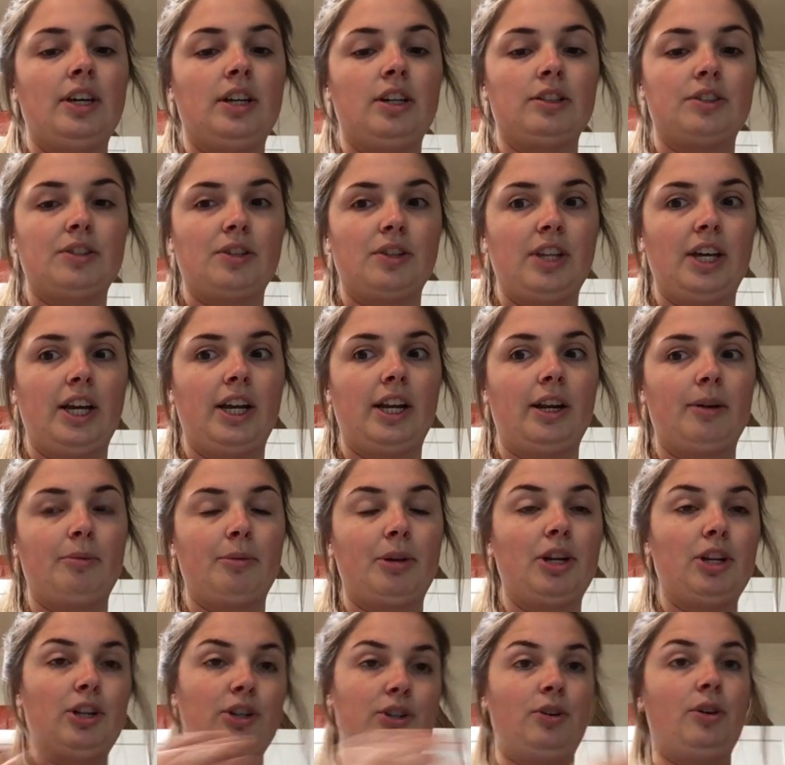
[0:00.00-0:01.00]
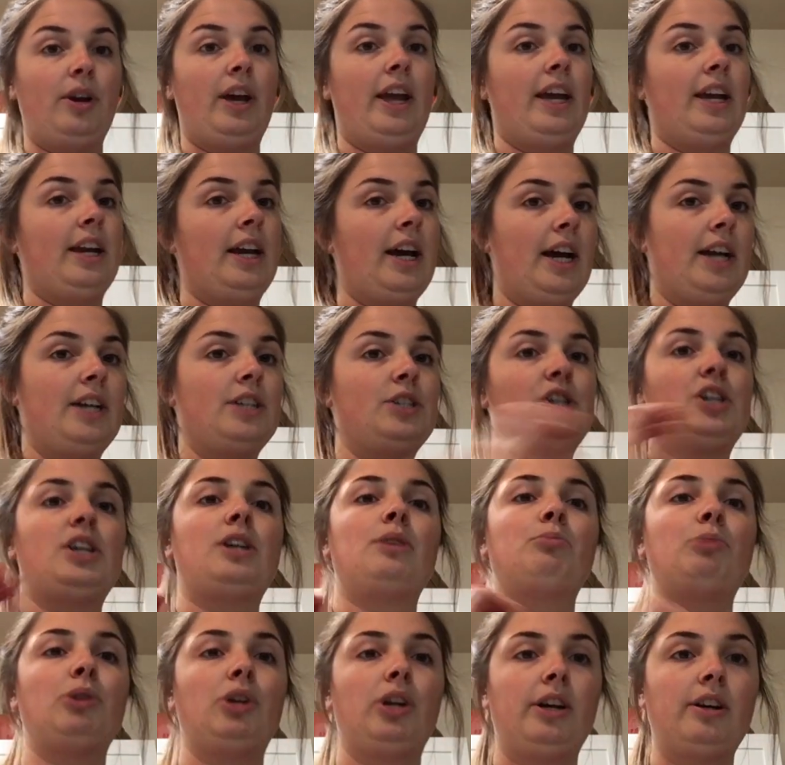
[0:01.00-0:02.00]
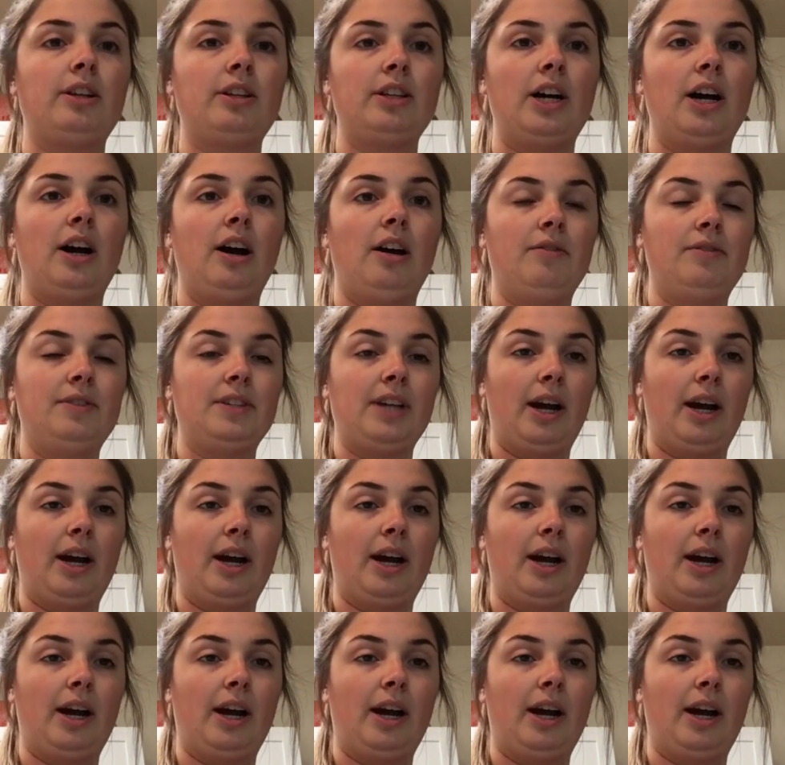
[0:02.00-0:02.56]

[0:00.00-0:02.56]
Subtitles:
So then I'm going to do hand hygiene, put on gloves.